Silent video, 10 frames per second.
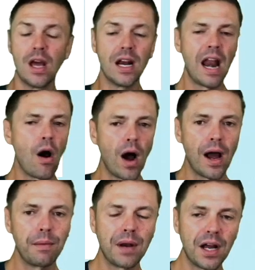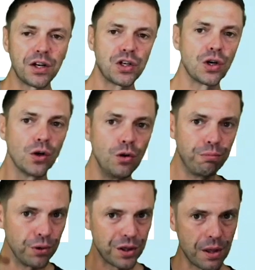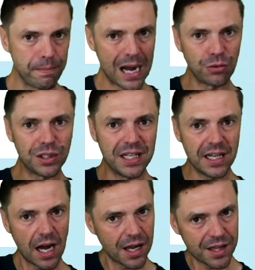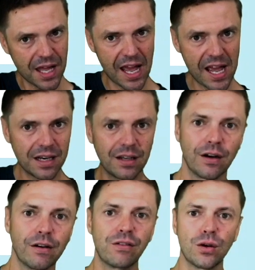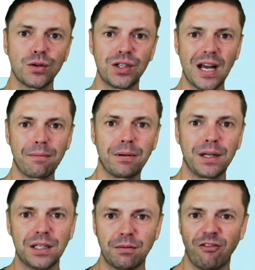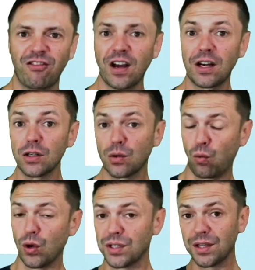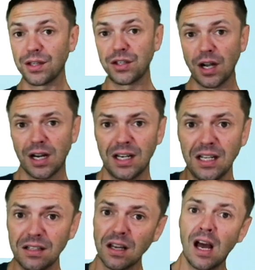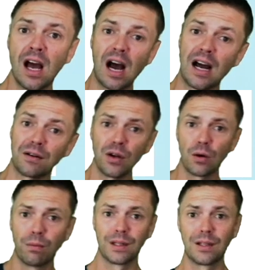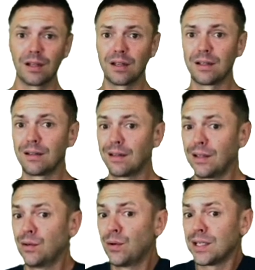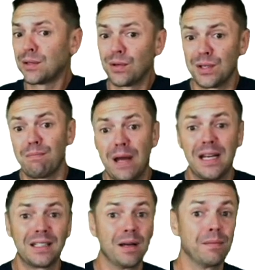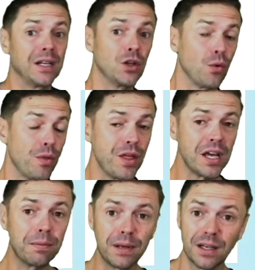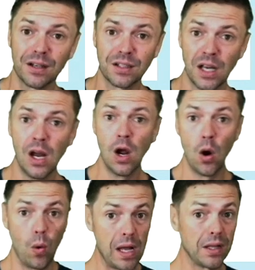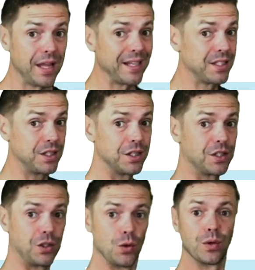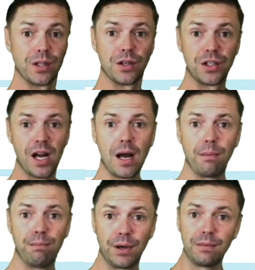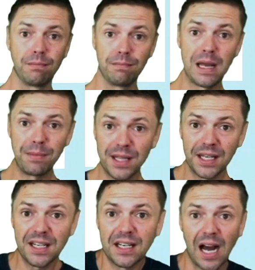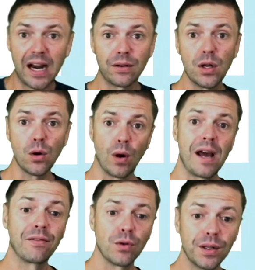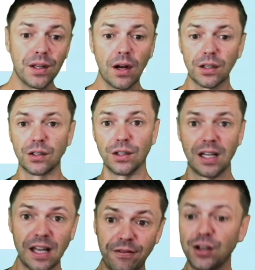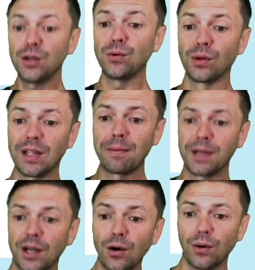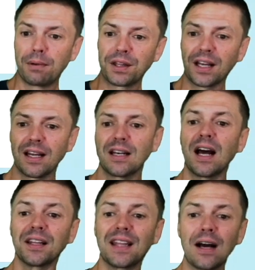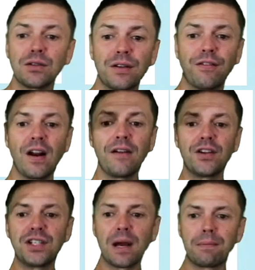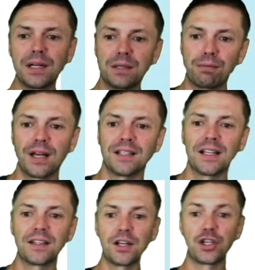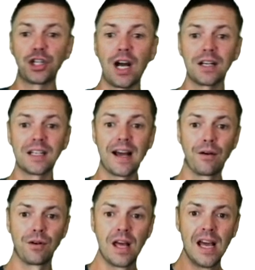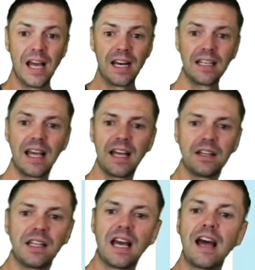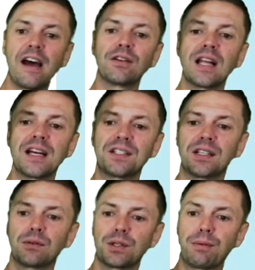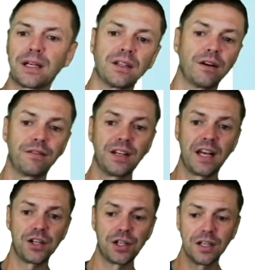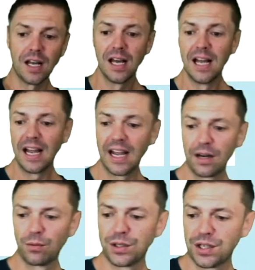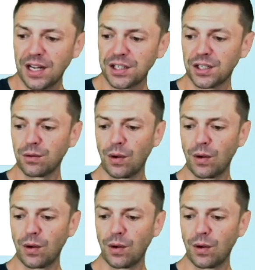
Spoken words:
Now, I'm not sure who put the bounty on the head of those Japanese fighters. Was it the Chinese? I don't know, but the US wasn't paying them, I don't think, because, well, that's just doing their job. But maybe they did. I don't know. Haven't read the article. If you do, let me know. But they got $9,000 for every Japanese plane that they shot down and gained the everlasting respect of a nation. And which nation?